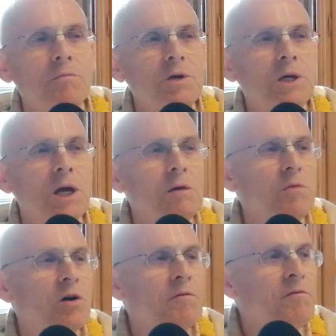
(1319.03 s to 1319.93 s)

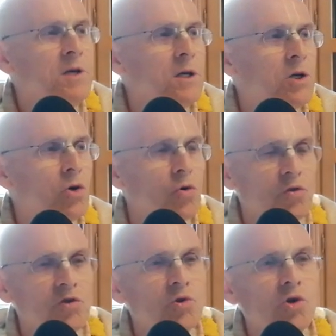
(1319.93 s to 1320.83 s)
became a
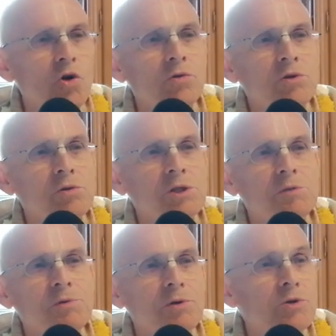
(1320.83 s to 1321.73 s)
vehicle to go to the
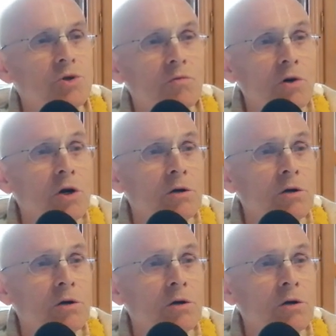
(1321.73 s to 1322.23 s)
spiritual